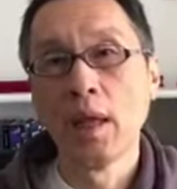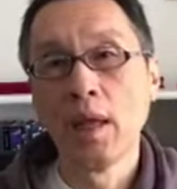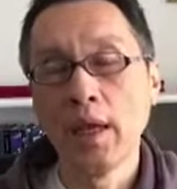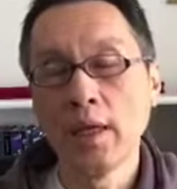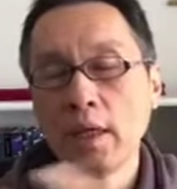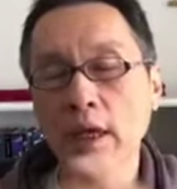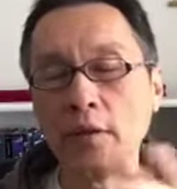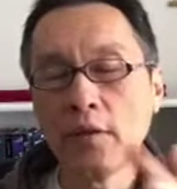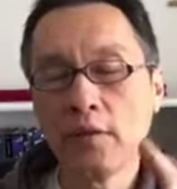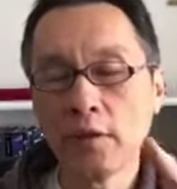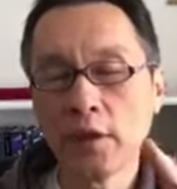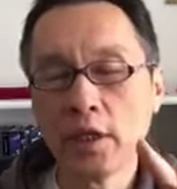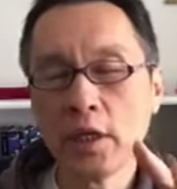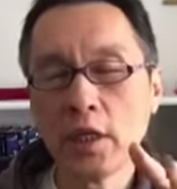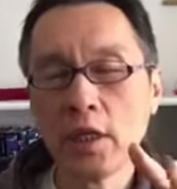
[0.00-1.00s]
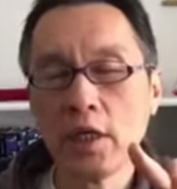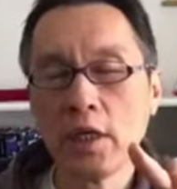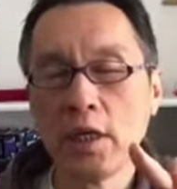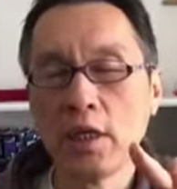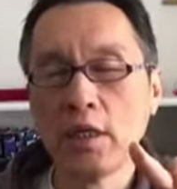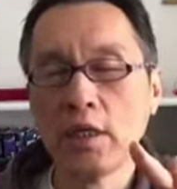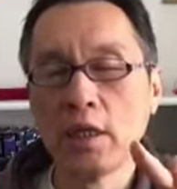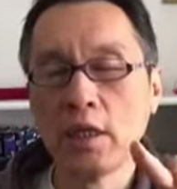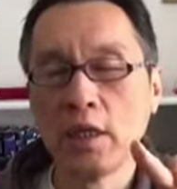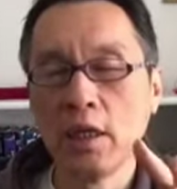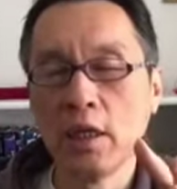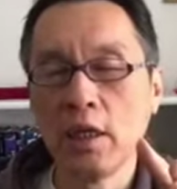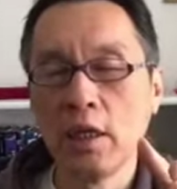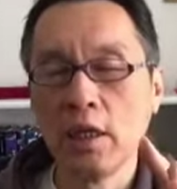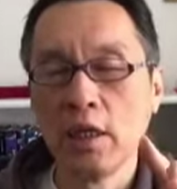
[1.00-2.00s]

And then further in the